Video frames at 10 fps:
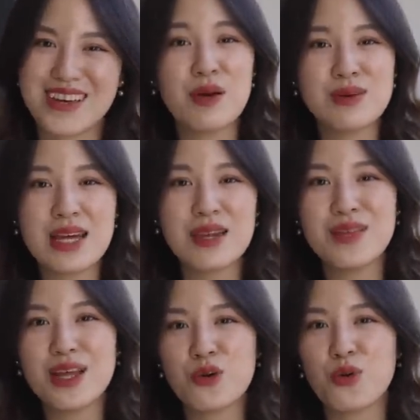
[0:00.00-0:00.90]
If there was
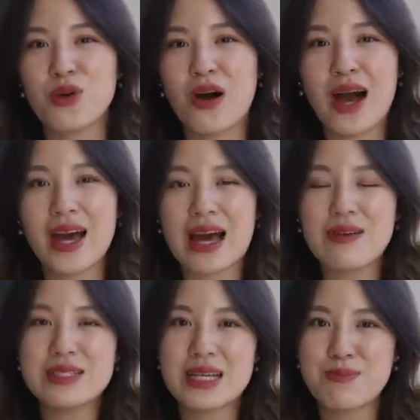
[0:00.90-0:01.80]
anything that caught your eye, I
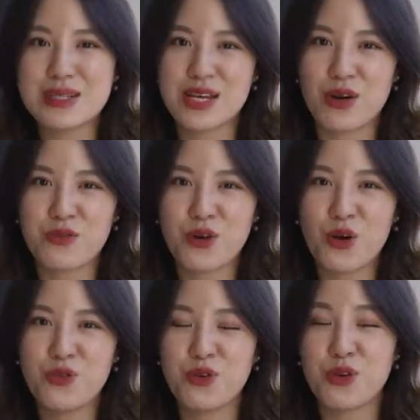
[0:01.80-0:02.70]
have a 10% off
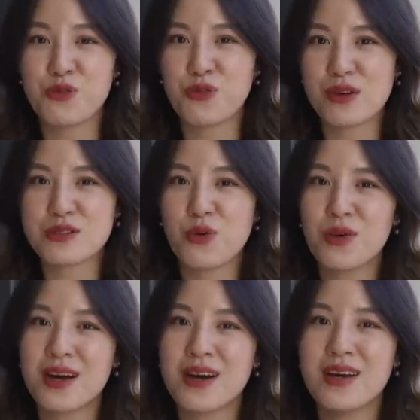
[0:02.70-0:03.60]
code for your first
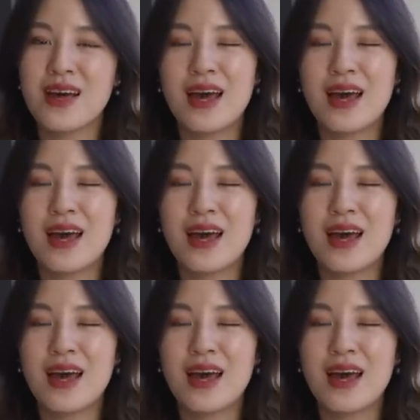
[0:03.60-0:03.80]
order.